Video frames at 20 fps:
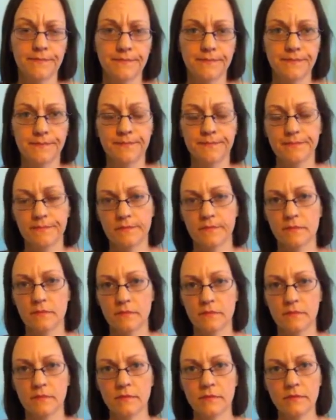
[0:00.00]

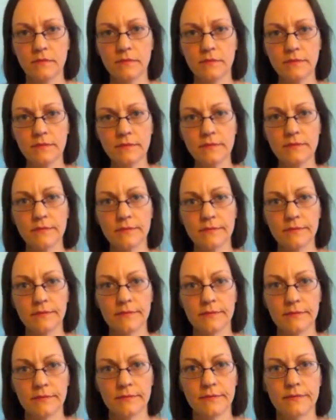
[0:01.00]

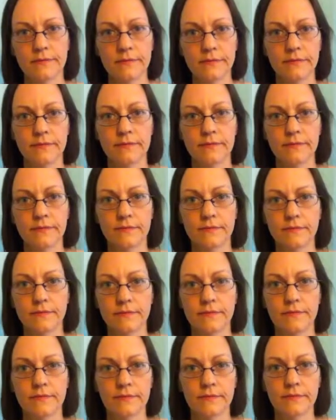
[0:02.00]

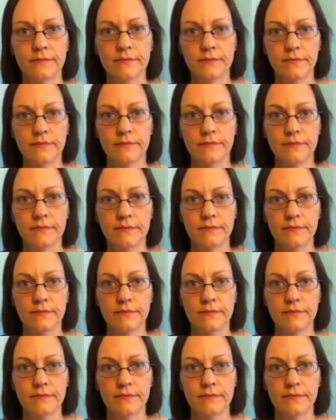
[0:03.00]
No one is speaking in this clip.